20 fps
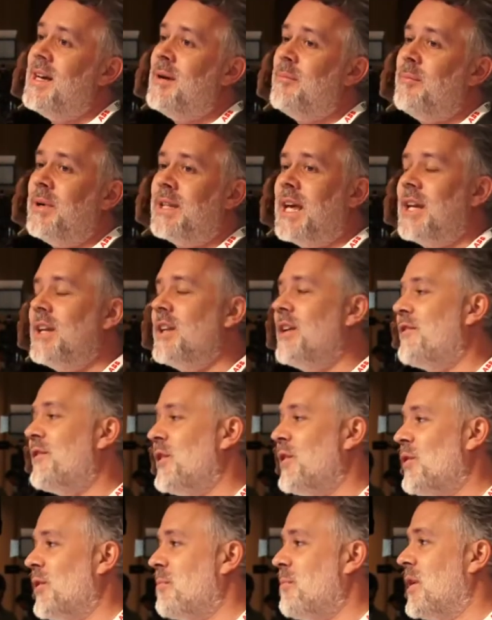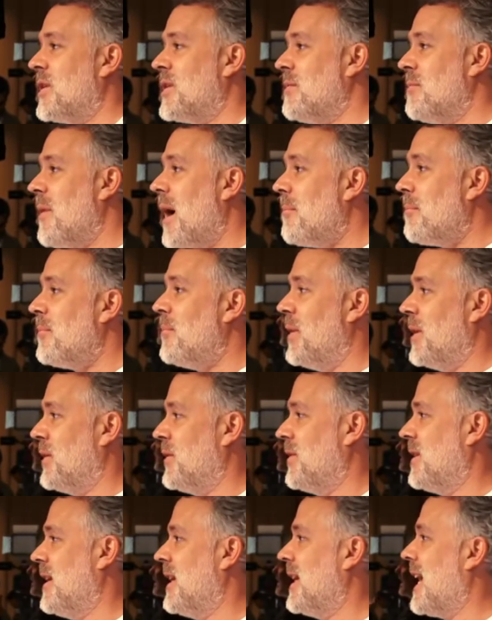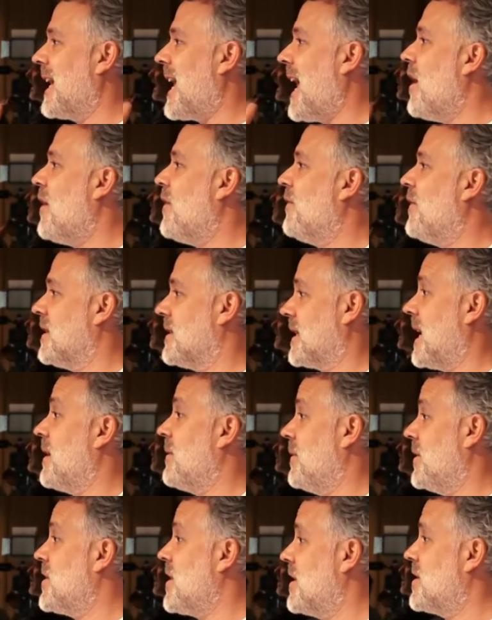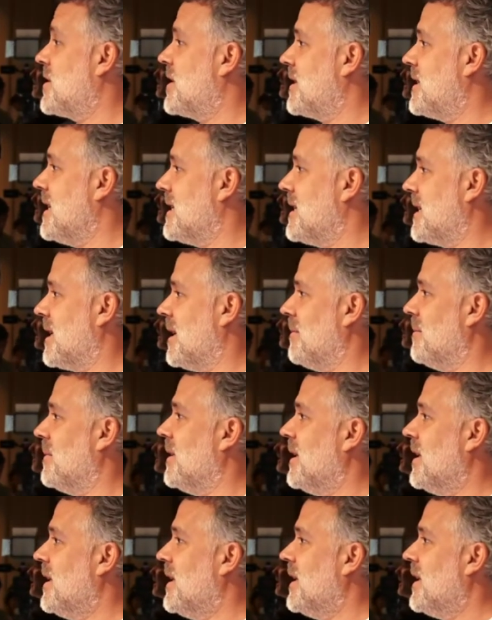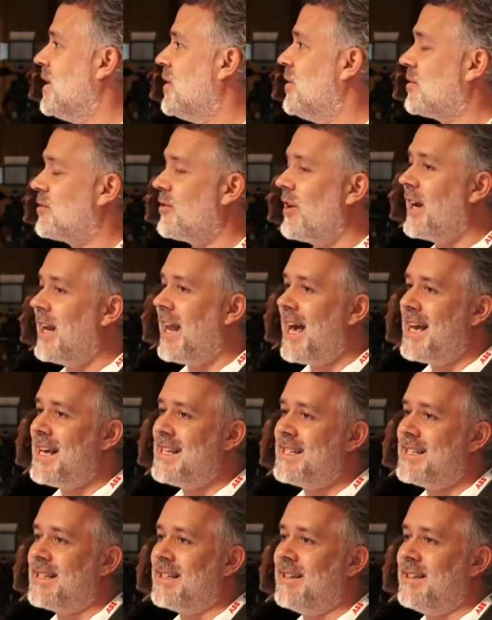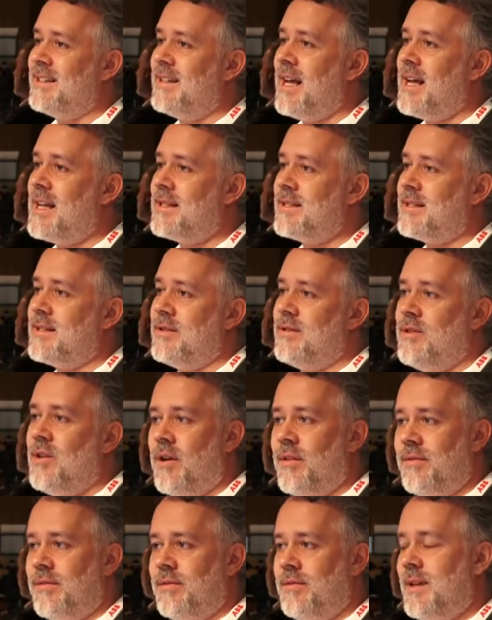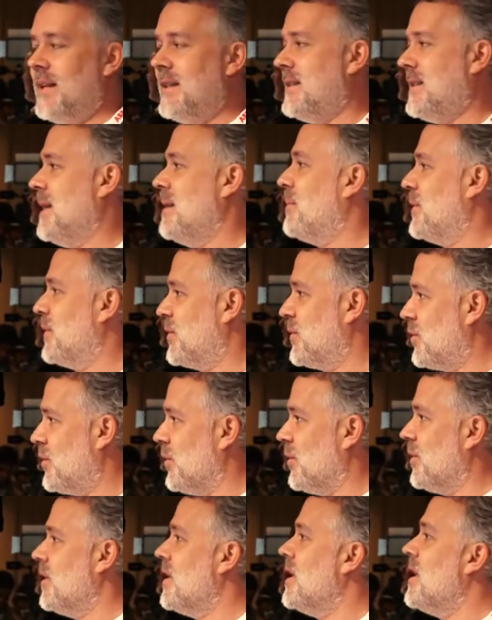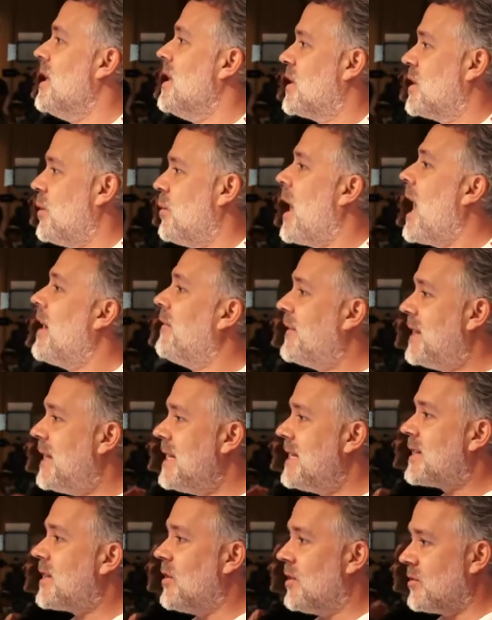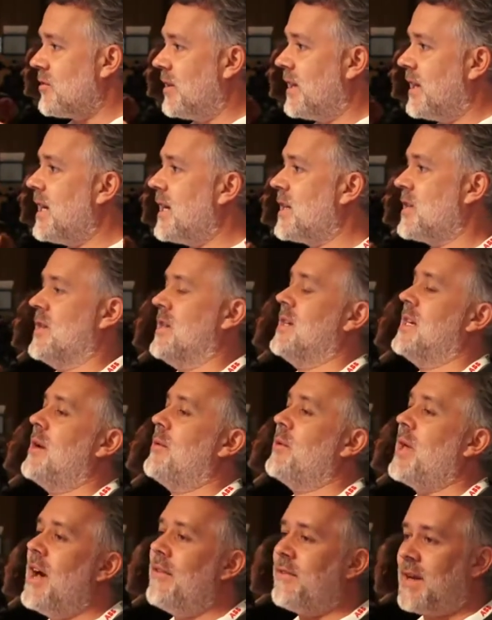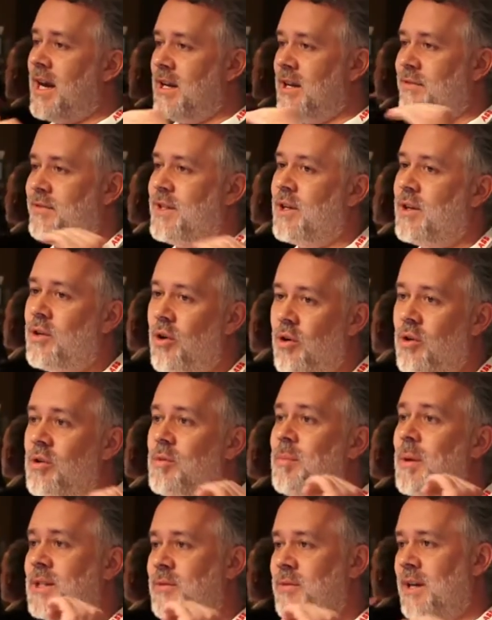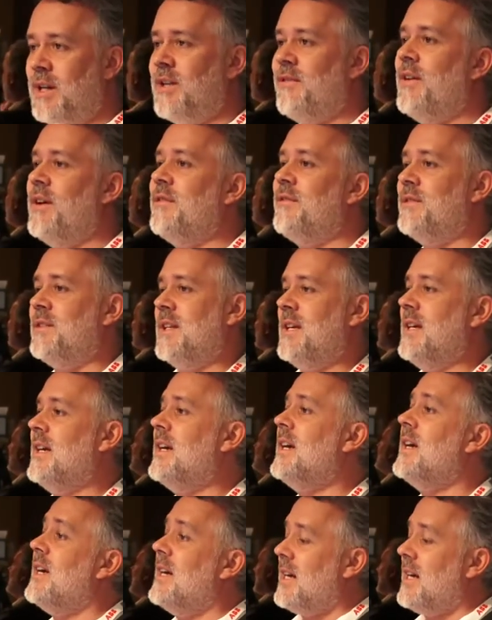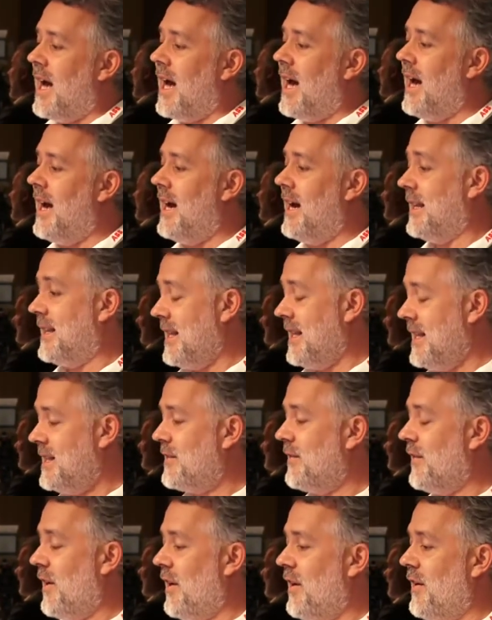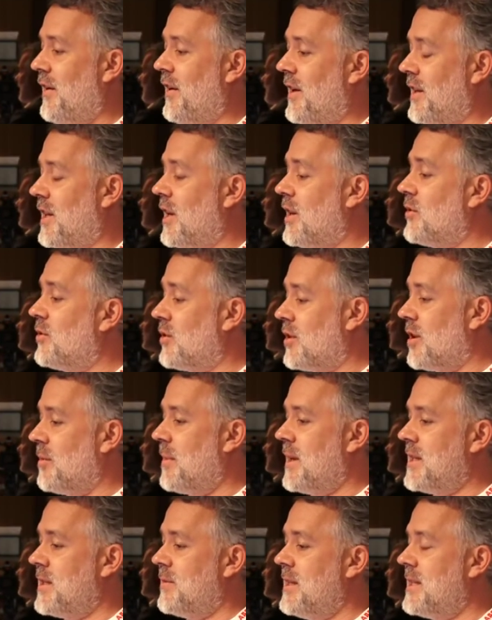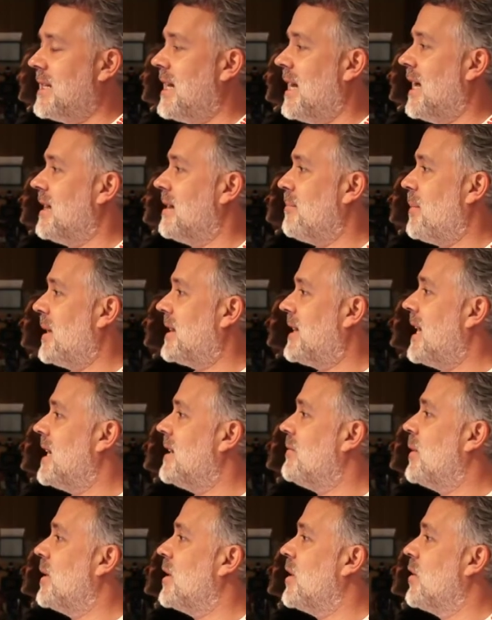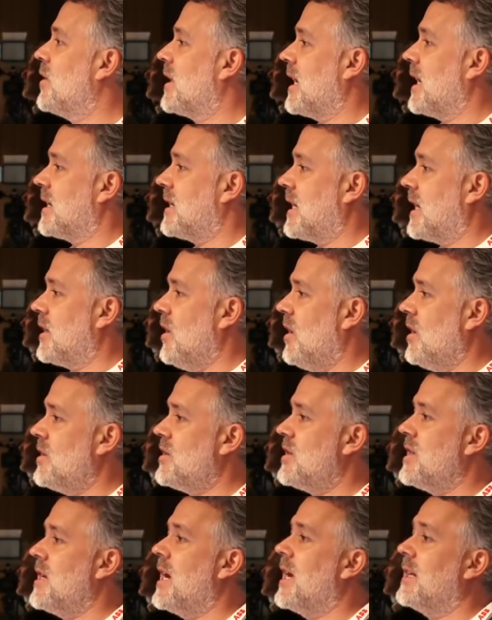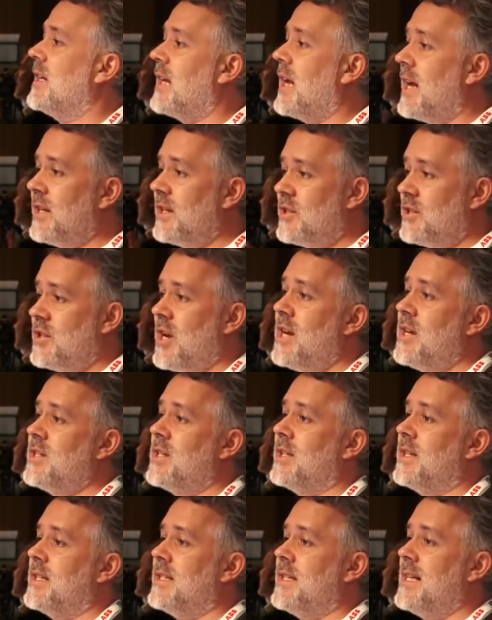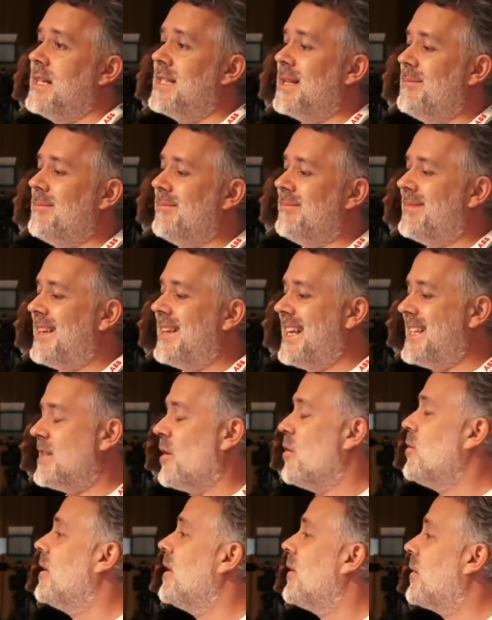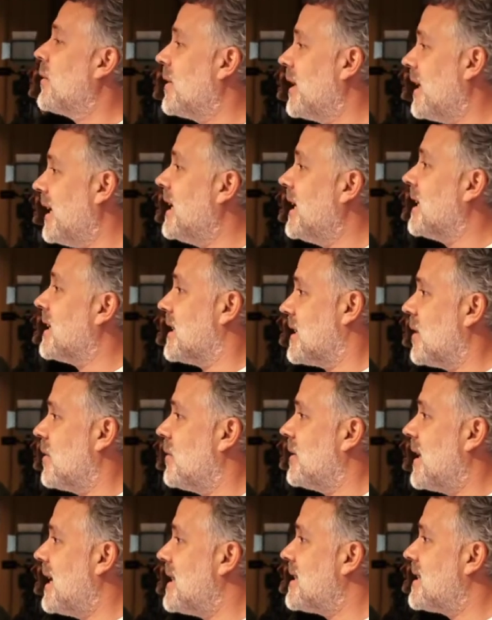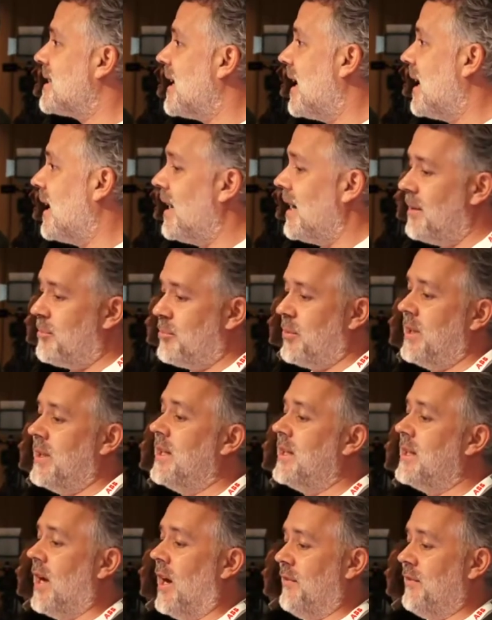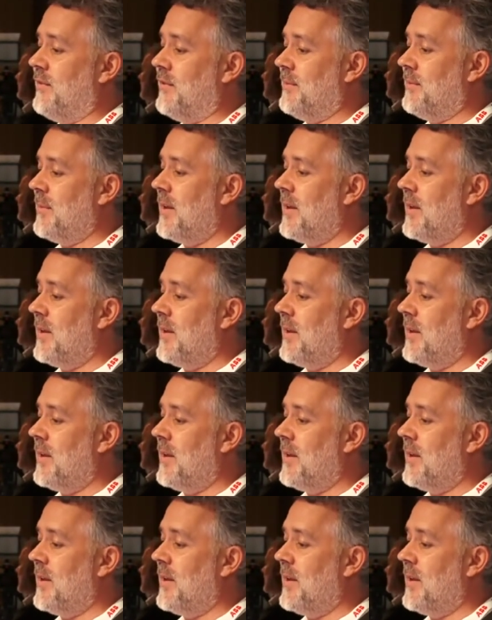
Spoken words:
But then if you look bottom up, when you think like how fast can we change the system, you realize that's not that simple to do. So we have this contradiction that we have kind of the goal by 2050, at least in Europe and Switzerland, but then when you look at technology and changing the system, it's only 30 years, so that's pretty tough.